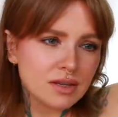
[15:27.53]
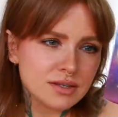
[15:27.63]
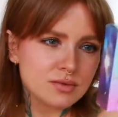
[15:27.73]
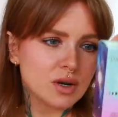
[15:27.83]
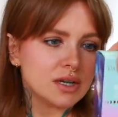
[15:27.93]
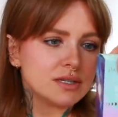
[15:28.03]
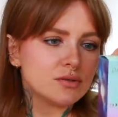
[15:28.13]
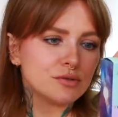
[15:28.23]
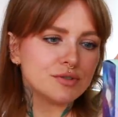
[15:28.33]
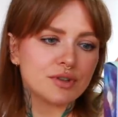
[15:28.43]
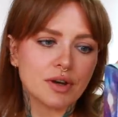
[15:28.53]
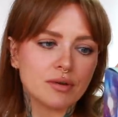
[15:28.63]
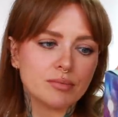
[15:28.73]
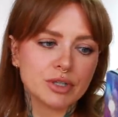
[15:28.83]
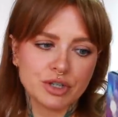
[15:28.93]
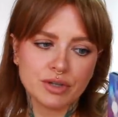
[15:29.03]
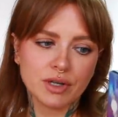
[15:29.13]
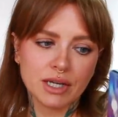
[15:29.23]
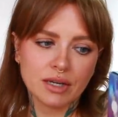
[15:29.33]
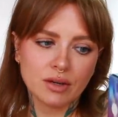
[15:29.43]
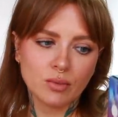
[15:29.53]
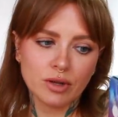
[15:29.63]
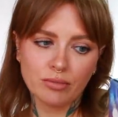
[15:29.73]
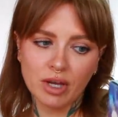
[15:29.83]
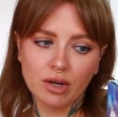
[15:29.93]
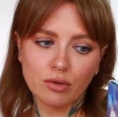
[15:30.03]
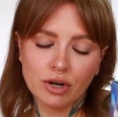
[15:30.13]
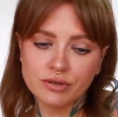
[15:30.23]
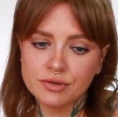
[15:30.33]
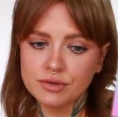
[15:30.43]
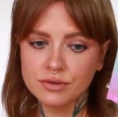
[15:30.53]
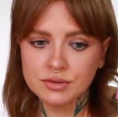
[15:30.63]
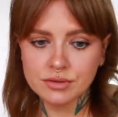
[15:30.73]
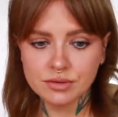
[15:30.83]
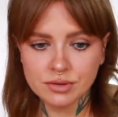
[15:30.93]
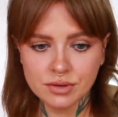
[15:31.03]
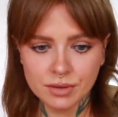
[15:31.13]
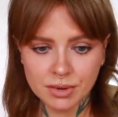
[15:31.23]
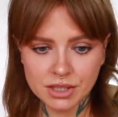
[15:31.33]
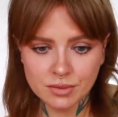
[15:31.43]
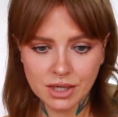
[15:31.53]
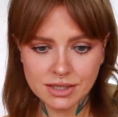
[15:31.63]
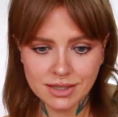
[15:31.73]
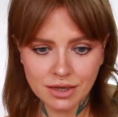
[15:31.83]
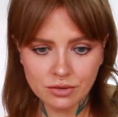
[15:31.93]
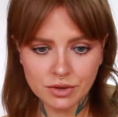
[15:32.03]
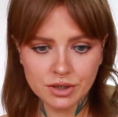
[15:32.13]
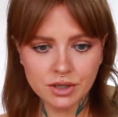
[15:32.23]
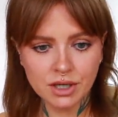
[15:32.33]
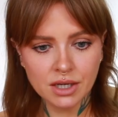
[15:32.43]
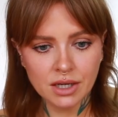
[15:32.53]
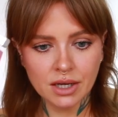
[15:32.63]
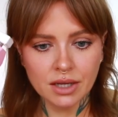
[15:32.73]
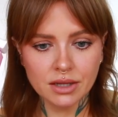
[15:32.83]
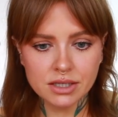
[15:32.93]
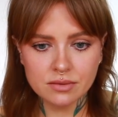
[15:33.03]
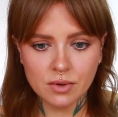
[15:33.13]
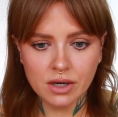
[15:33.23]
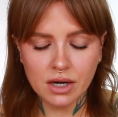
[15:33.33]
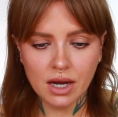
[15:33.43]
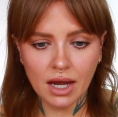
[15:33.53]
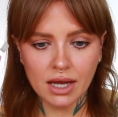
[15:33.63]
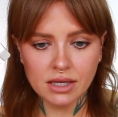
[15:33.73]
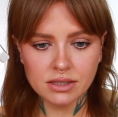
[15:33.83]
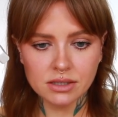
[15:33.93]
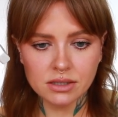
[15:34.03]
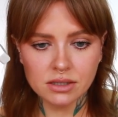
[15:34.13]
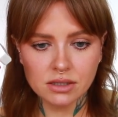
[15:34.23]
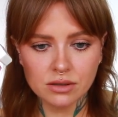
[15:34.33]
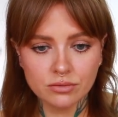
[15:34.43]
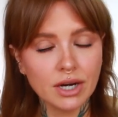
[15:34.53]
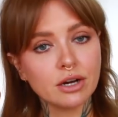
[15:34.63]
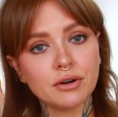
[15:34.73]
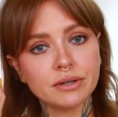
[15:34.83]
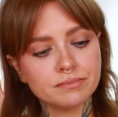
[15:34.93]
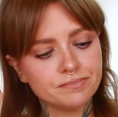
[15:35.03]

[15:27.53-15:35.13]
This one is also patchouli with pink rose, but this one has sandalwood. This one has red currant.